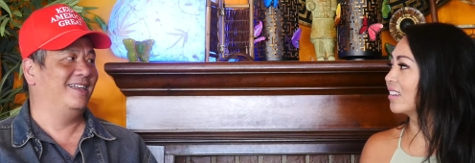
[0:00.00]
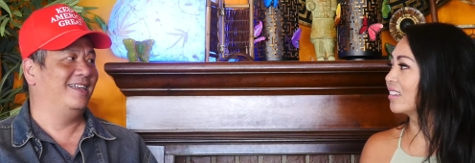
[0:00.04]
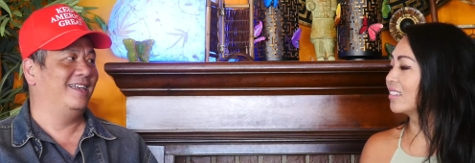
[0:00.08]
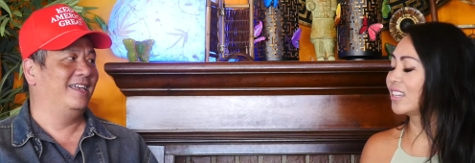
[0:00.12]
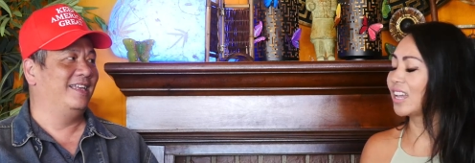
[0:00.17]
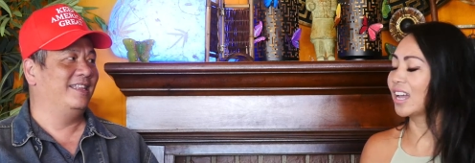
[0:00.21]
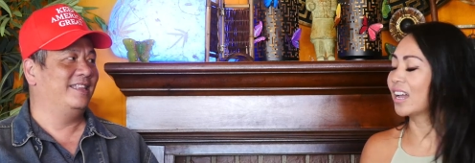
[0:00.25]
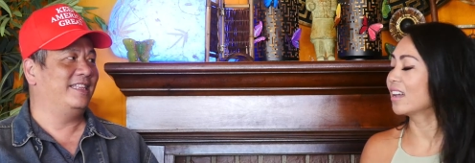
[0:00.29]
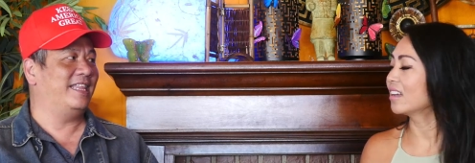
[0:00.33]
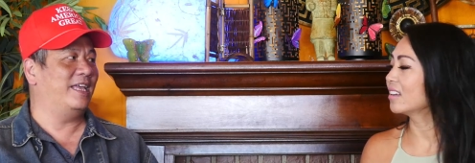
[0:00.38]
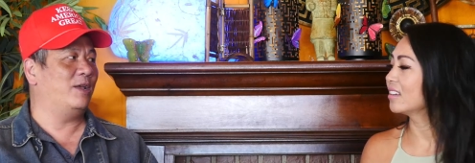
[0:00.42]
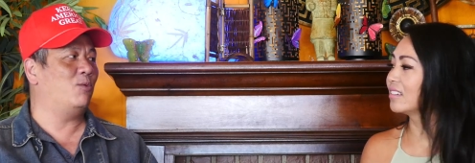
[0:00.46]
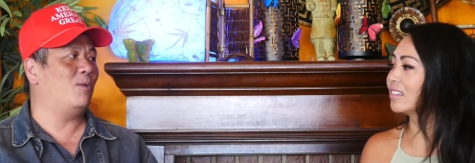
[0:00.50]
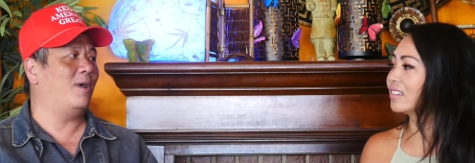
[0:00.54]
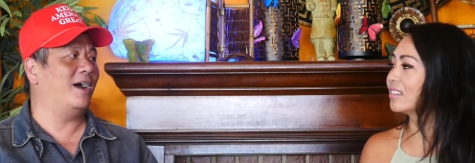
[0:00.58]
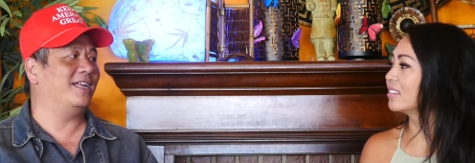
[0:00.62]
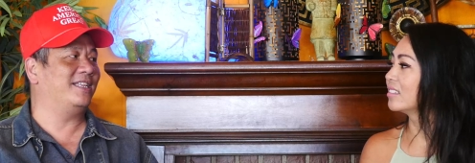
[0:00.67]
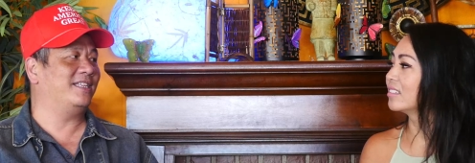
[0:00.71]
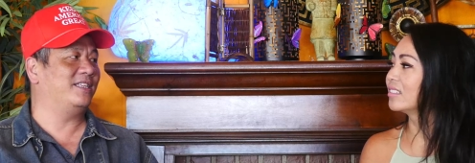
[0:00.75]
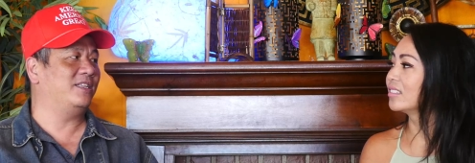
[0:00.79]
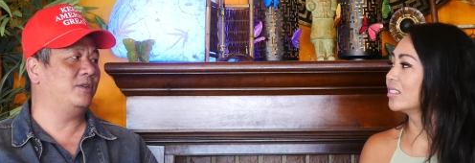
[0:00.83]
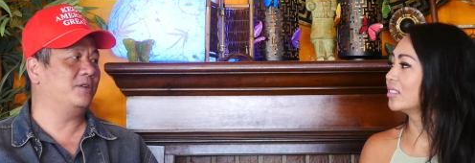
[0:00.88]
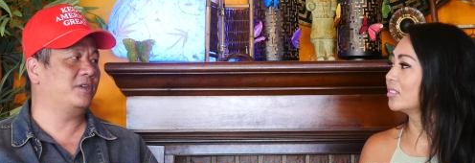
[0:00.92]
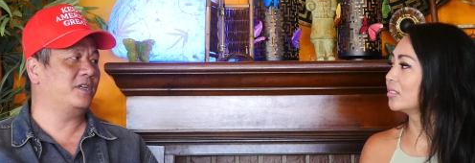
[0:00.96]
Speaker 1: Yeah. They
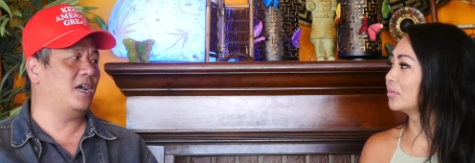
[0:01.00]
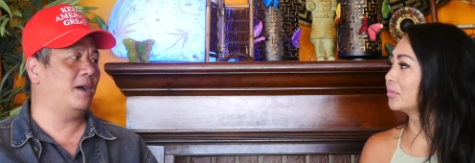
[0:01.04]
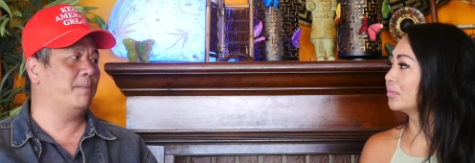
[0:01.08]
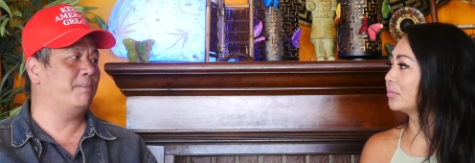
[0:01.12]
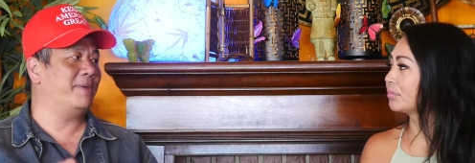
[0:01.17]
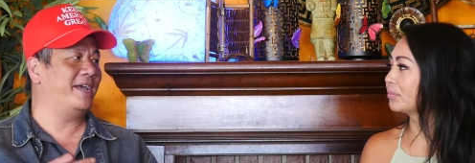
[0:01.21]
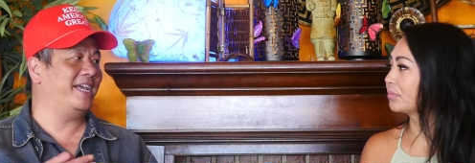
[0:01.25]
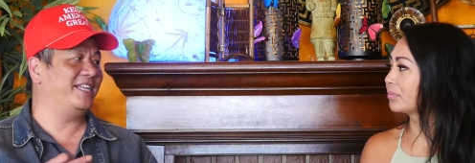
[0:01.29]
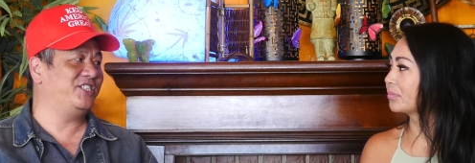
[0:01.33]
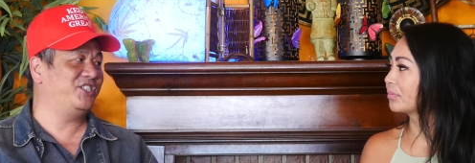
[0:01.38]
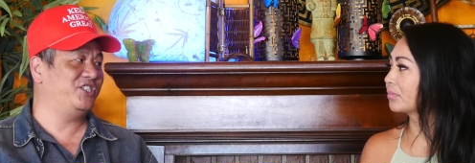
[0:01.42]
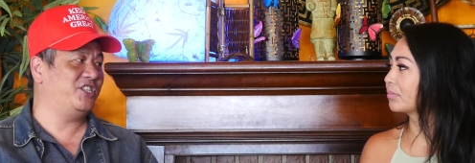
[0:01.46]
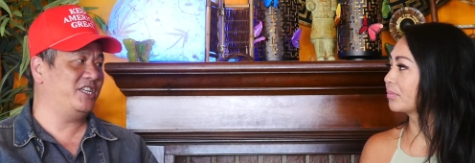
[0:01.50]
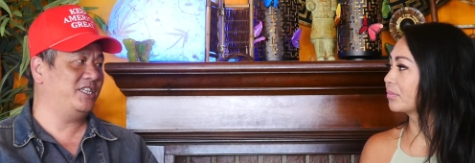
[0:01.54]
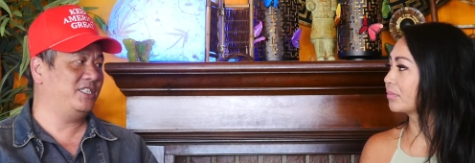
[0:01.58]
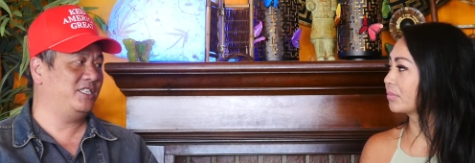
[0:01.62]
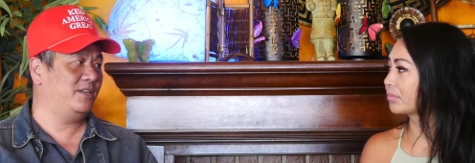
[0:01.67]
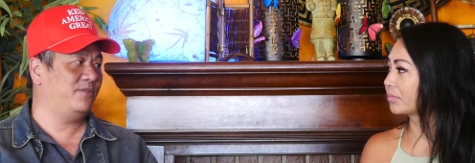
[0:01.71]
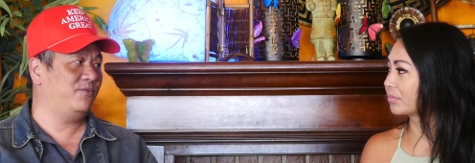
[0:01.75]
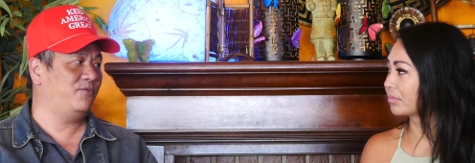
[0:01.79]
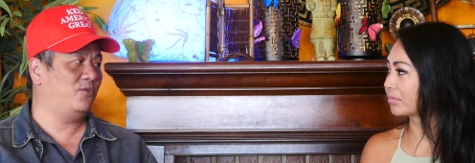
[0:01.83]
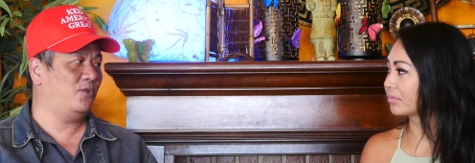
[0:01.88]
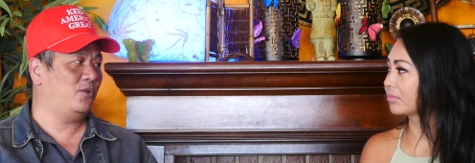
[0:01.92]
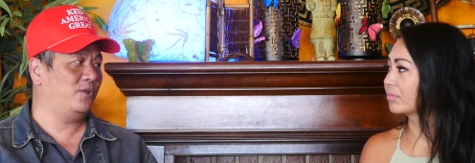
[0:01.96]
want the
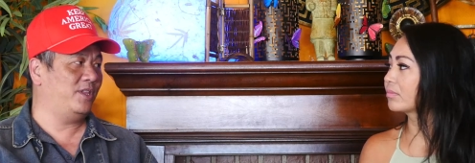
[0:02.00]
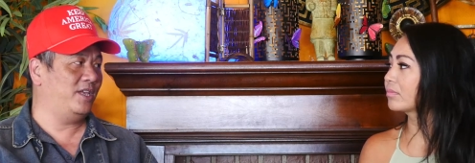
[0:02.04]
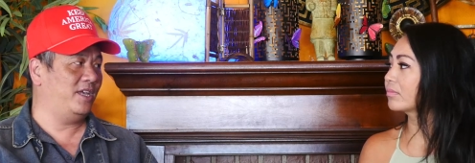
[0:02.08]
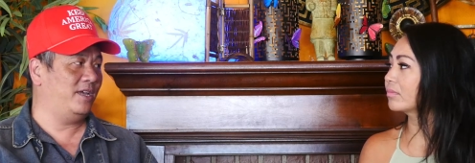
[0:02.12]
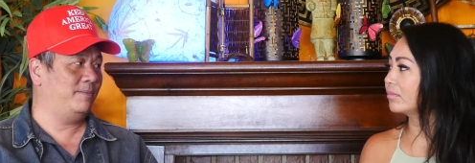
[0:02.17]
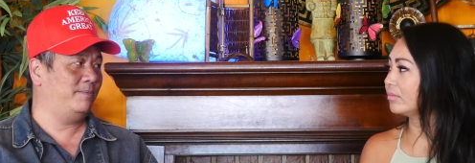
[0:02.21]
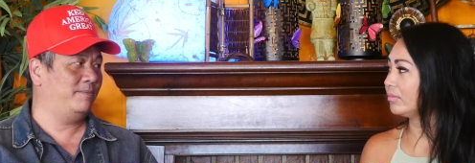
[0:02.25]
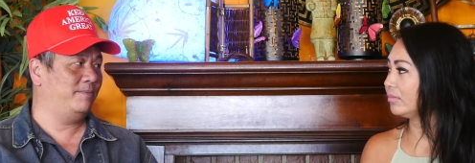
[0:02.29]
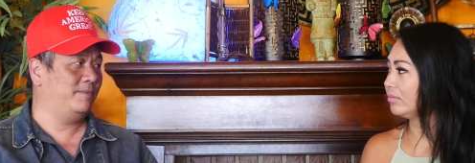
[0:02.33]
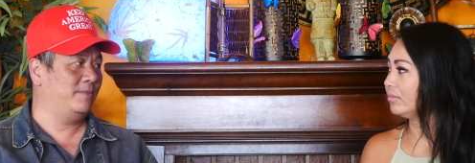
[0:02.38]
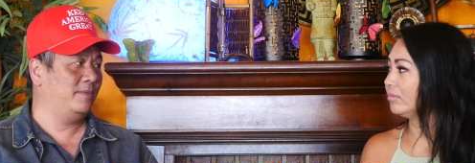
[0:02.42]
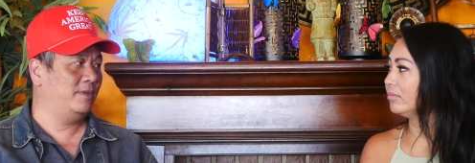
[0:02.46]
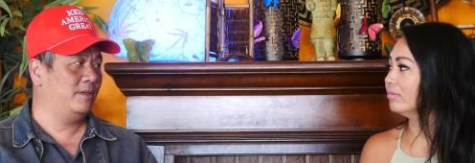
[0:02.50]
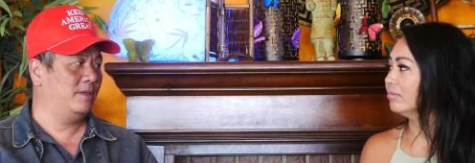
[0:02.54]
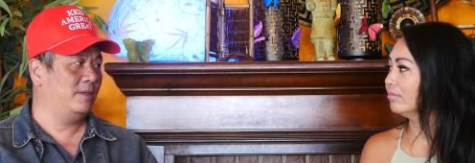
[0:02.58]
compensation for them.